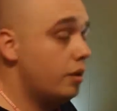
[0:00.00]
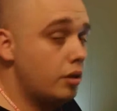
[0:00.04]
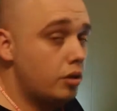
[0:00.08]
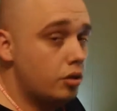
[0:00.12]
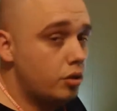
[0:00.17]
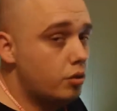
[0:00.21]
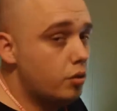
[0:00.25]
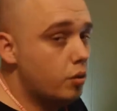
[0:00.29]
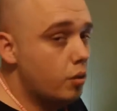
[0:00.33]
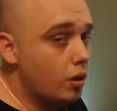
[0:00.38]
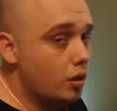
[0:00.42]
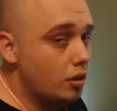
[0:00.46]

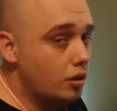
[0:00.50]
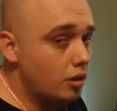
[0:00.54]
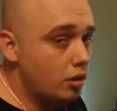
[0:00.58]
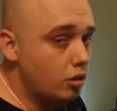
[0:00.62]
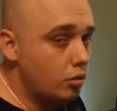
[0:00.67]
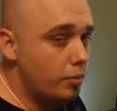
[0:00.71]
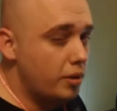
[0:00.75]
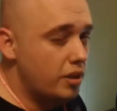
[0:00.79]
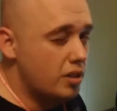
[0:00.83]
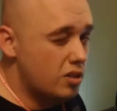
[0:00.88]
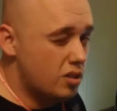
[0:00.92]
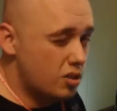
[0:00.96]
through a little
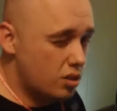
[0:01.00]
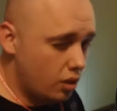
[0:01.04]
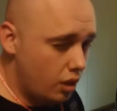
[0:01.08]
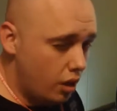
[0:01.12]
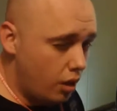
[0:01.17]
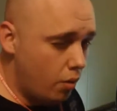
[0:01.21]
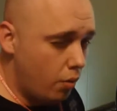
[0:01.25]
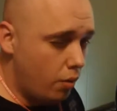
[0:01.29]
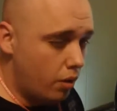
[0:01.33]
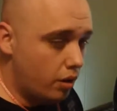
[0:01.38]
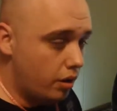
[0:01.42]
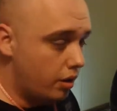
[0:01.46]
bit
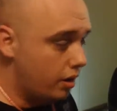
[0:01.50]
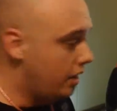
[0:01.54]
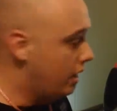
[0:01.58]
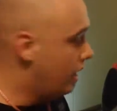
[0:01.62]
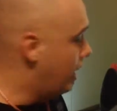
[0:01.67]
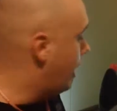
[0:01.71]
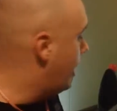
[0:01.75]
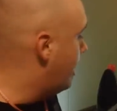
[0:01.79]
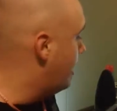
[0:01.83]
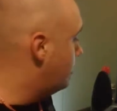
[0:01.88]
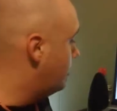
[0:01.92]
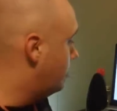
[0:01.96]
slower.
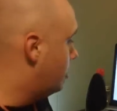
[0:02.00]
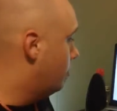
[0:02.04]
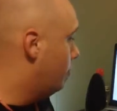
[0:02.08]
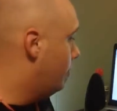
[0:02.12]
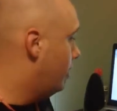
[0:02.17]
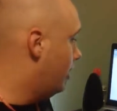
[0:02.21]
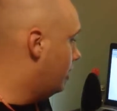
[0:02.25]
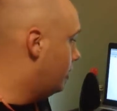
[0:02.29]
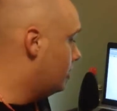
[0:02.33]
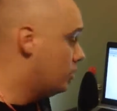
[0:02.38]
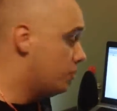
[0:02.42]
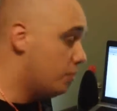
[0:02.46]
As can
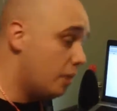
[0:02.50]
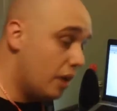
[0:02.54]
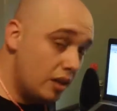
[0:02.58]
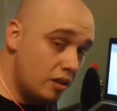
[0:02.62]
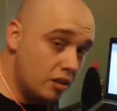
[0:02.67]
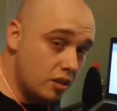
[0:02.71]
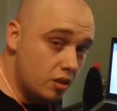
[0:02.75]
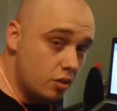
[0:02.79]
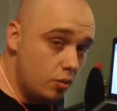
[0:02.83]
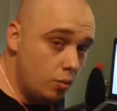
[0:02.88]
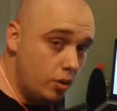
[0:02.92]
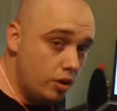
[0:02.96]
be
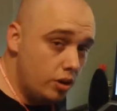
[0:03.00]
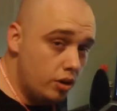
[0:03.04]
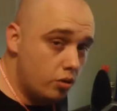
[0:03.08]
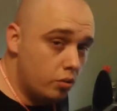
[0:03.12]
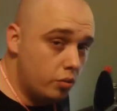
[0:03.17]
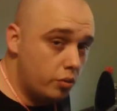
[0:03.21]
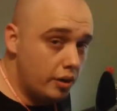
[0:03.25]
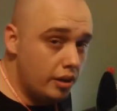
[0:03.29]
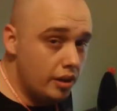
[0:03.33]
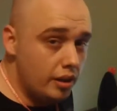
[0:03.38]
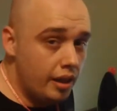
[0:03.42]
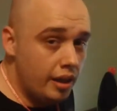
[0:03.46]
expected, when you're
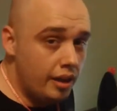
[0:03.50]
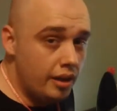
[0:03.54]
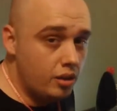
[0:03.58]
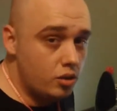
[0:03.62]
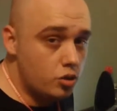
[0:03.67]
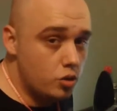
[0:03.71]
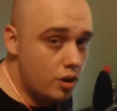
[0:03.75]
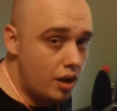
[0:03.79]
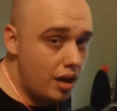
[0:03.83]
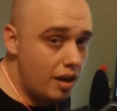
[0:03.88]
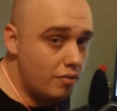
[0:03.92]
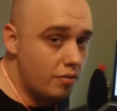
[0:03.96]
relaying
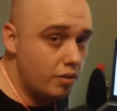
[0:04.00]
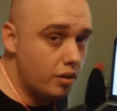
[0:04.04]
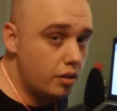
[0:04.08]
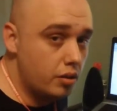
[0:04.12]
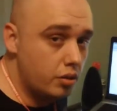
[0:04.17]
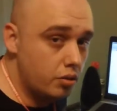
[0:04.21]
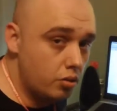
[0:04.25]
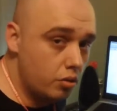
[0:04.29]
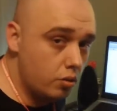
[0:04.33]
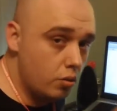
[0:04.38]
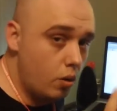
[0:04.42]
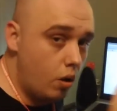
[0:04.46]
traffic
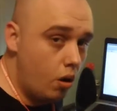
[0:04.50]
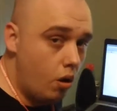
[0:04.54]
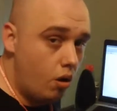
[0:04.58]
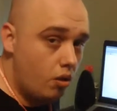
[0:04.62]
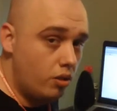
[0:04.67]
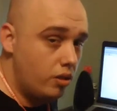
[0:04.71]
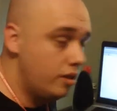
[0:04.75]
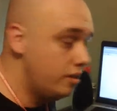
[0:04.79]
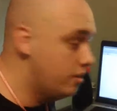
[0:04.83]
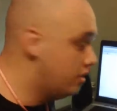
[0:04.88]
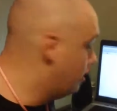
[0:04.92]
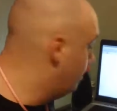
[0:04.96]
through all
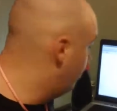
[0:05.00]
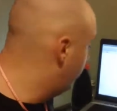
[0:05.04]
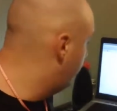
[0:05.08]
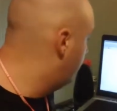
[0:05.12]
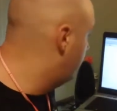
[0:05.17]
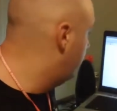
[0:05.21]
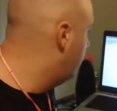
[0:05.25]
these different